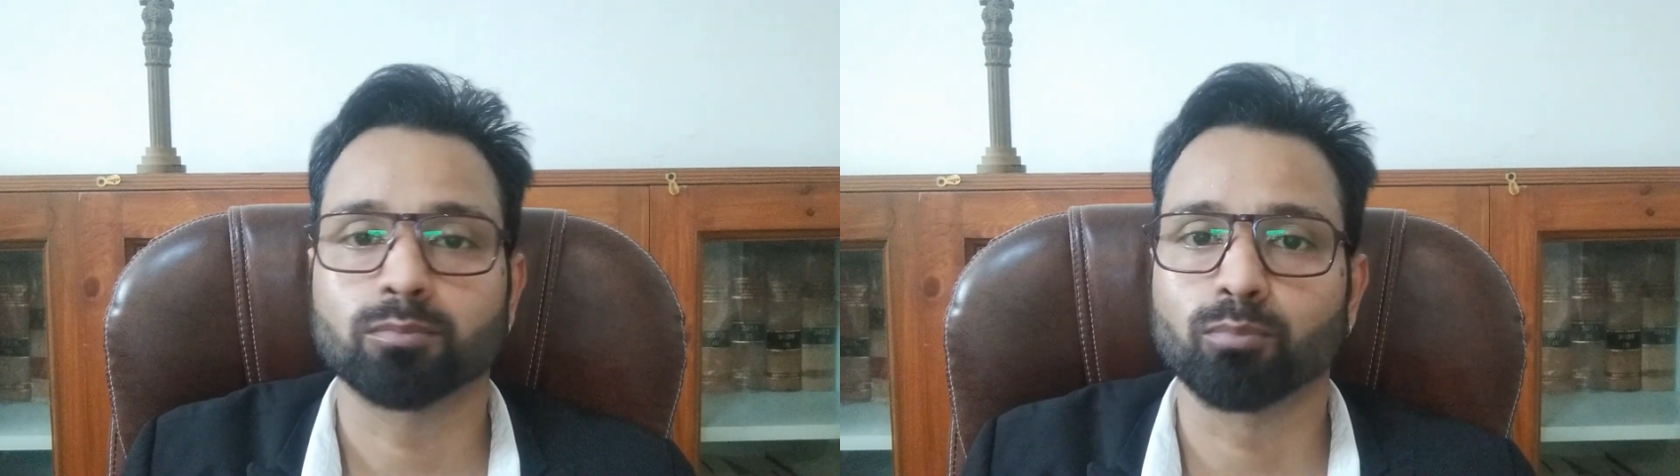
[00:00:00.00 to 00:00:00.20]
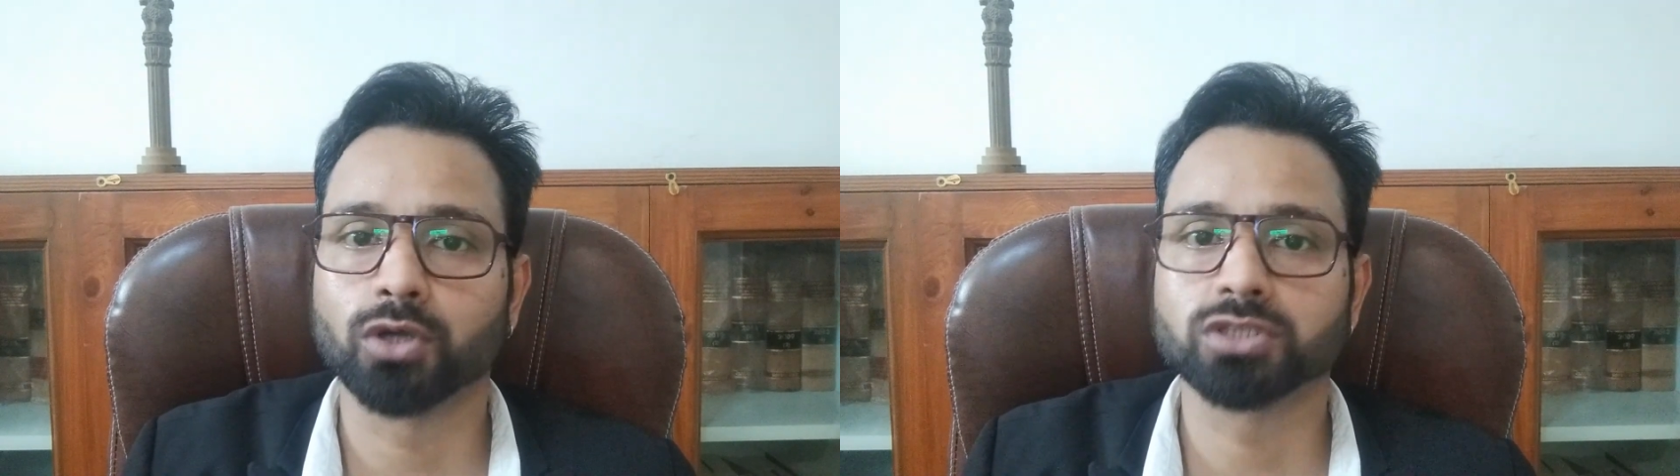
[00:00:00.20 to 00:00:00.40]

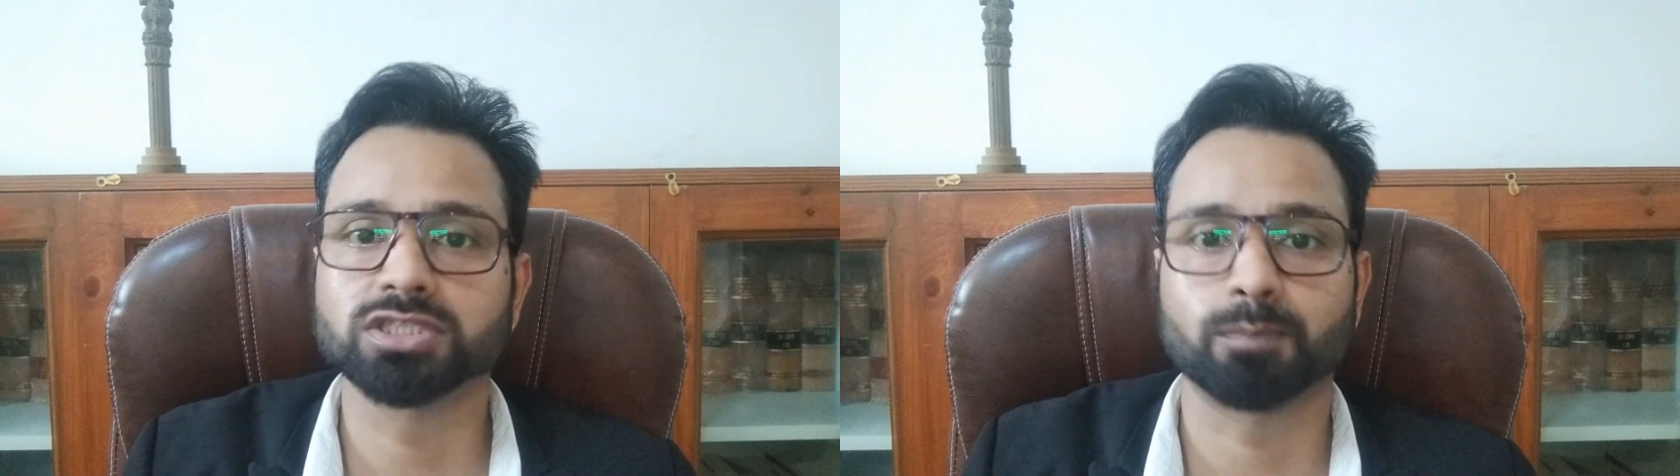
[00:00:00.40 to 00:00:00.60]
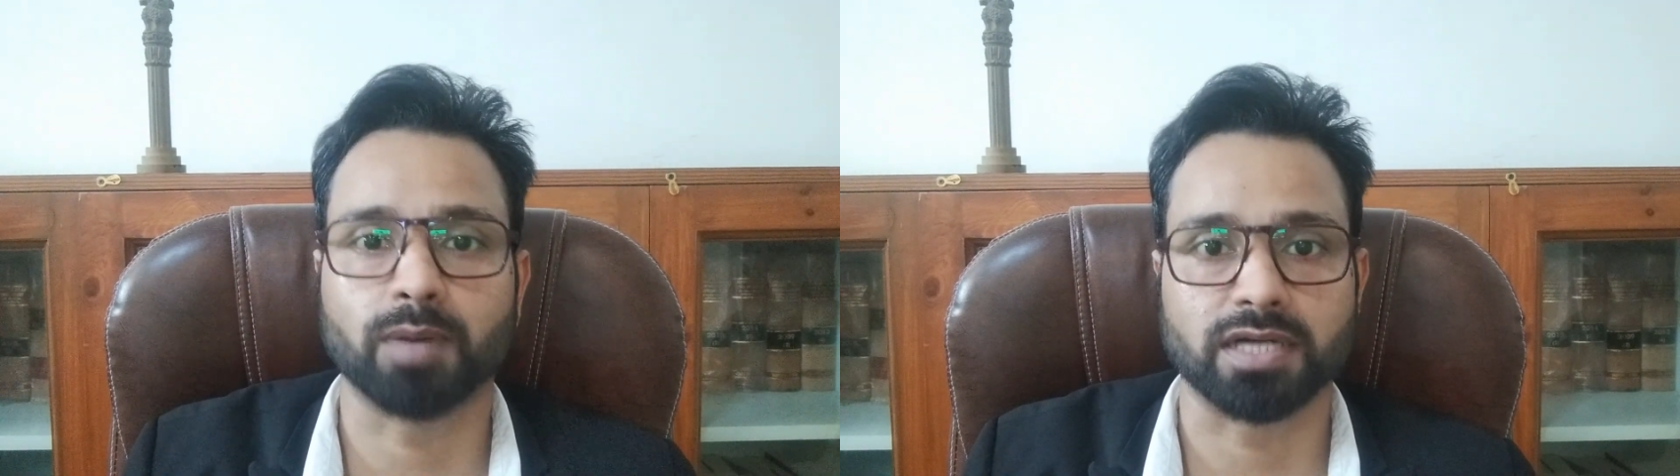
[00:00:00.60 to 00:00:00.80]
both
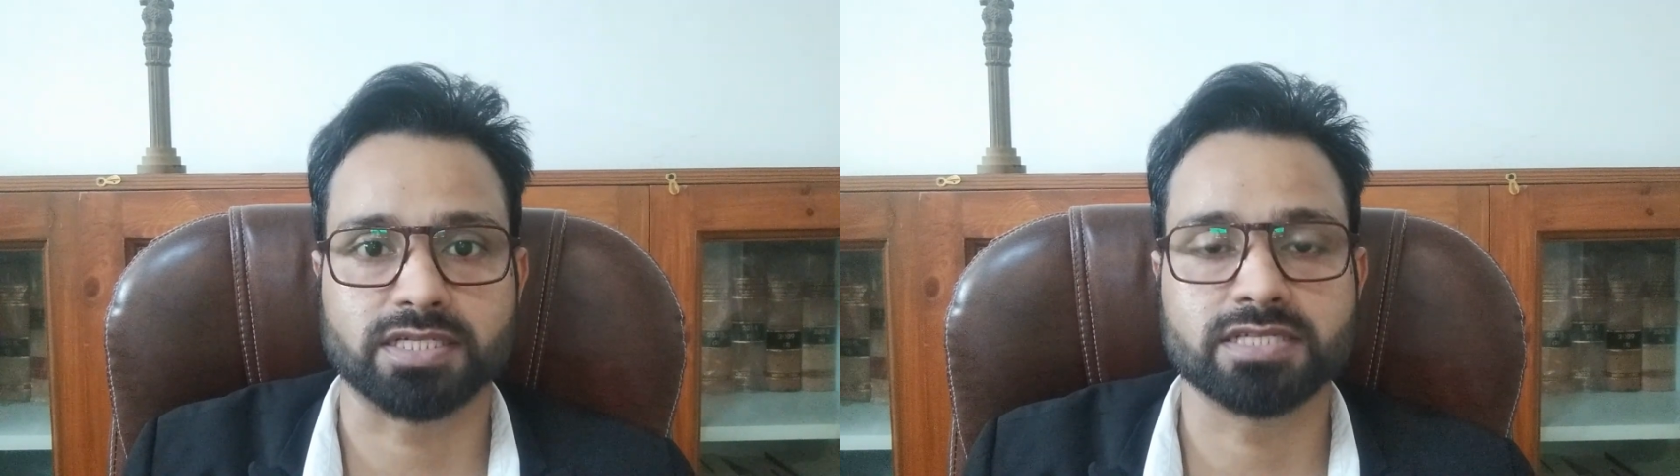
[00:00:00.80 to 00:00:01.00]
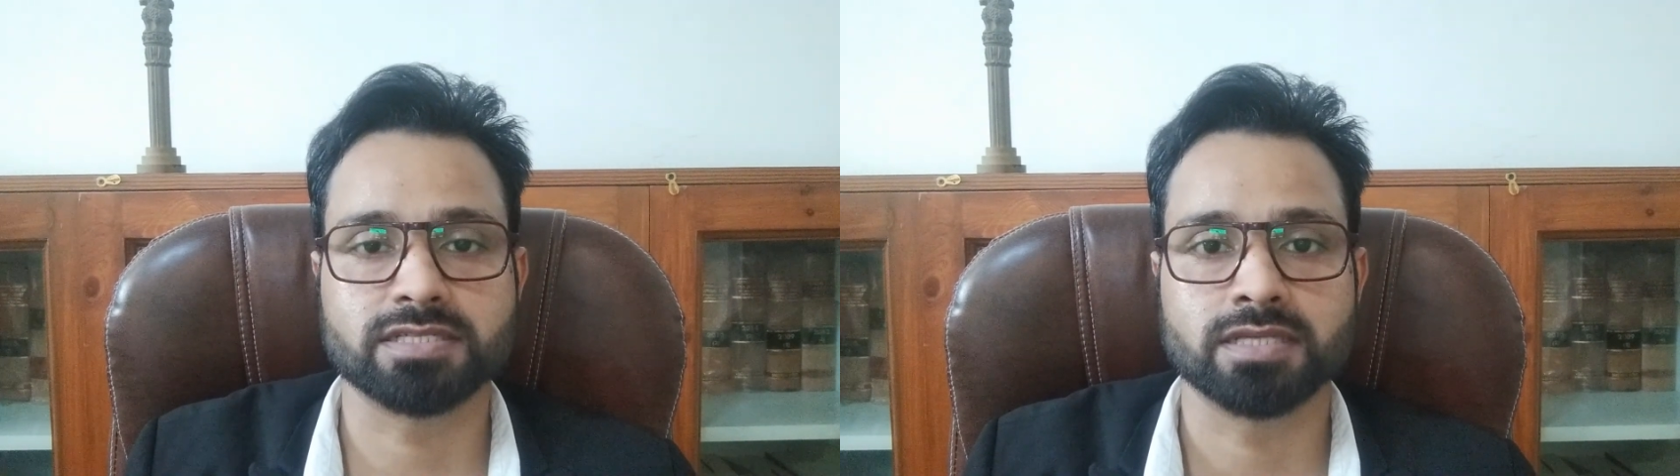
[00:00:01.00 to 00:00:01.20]
the
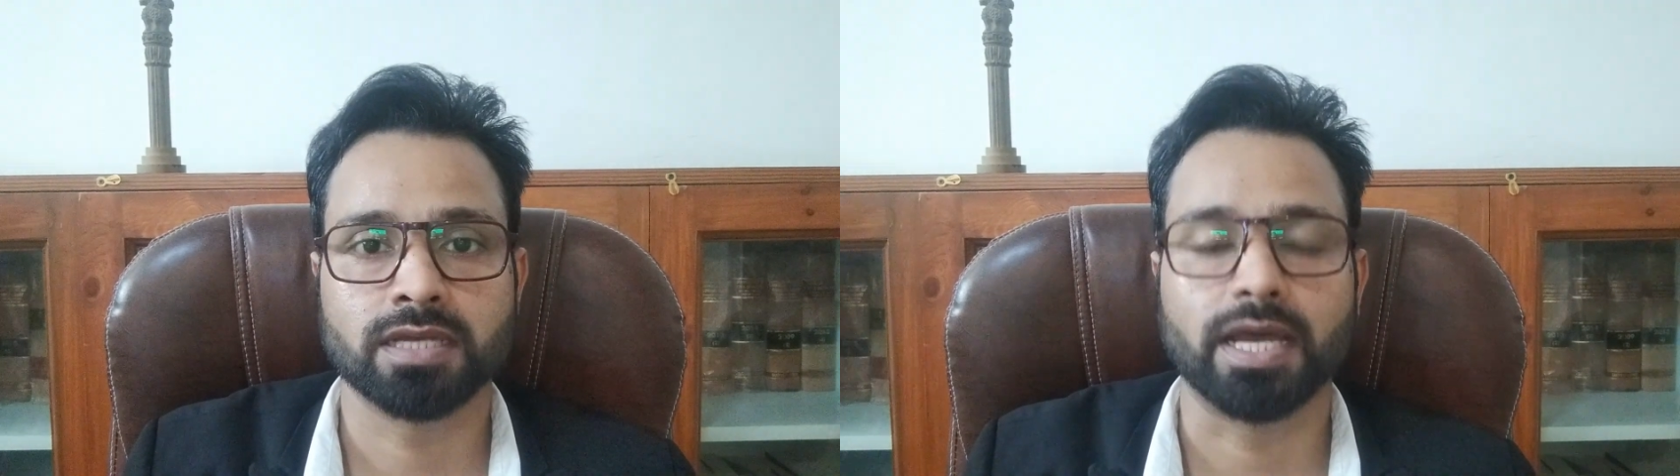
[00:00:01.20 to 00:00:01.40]
parties